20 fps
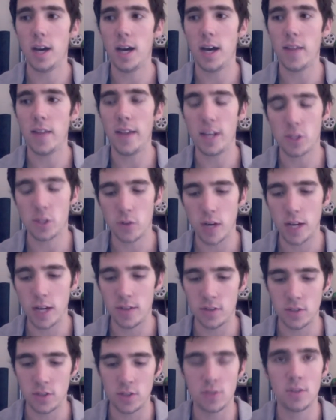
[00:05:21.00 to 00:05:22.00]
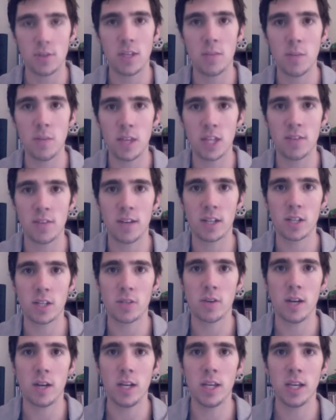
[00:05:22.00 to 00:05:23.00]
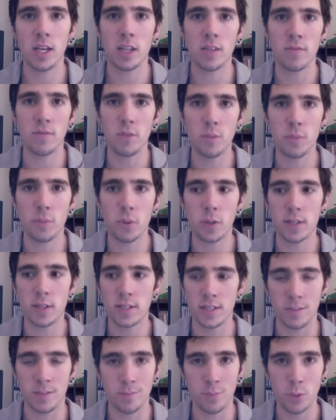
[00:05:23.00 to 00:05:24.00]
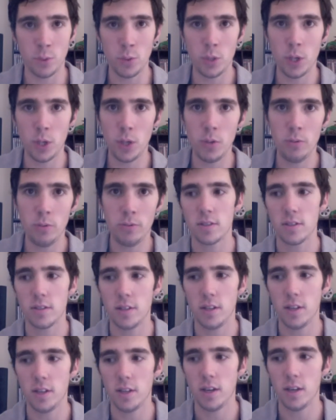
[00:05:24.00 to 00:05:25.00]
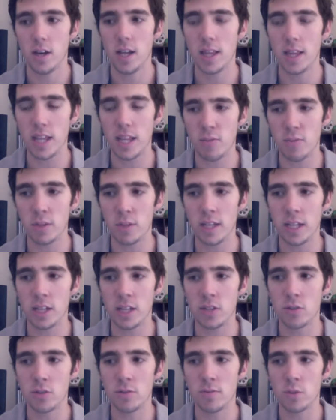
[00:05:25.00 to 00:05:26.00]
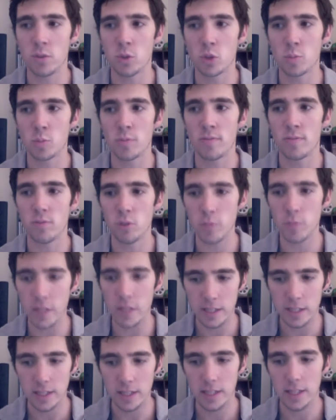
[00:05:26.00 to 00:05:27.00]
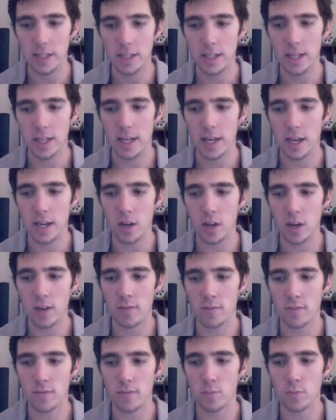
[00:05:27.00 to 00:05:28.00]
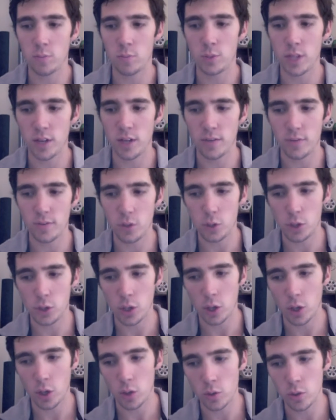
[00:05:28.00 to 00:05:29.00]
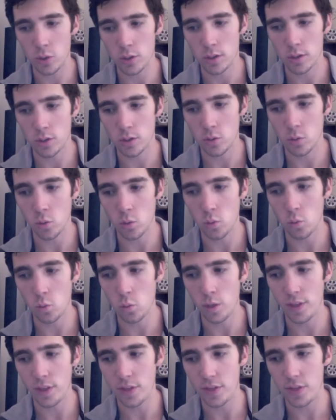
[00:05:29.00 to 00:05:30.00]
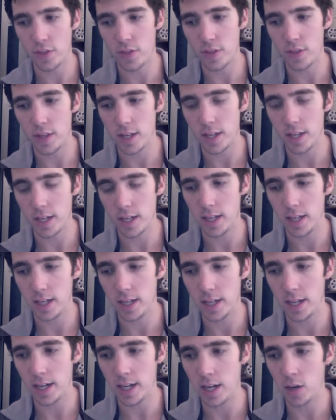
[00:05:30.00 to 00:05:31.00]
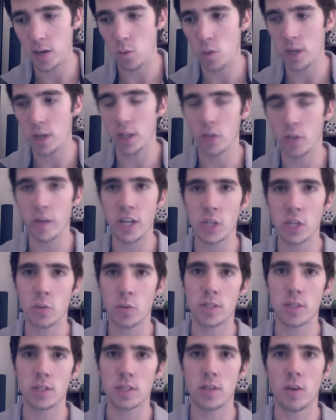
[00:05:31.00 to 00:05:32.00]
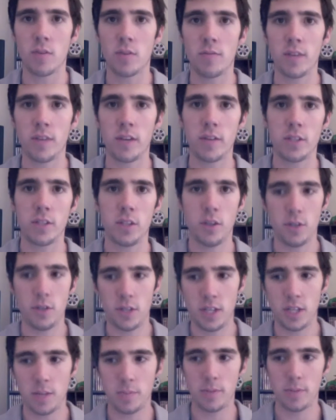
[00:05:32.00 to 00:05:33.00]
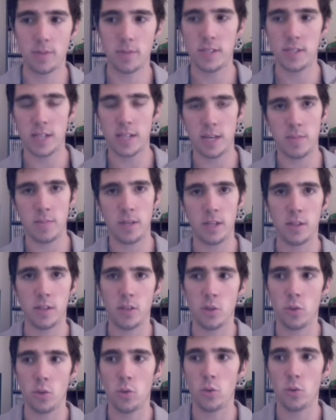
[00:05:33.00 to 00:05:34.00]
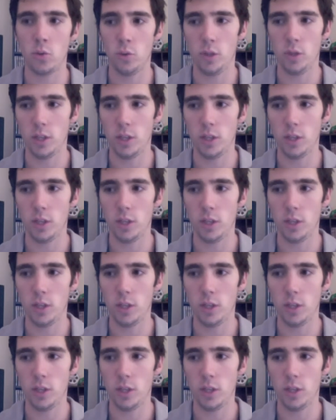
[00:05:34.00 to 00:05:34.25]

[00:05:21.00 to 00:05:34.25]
They train in the Suzuki method of active training and the viewpoints and Buto. I love what they can do for you as a performer. And I've done a few shows with one of the graduates of their internship, Damien, who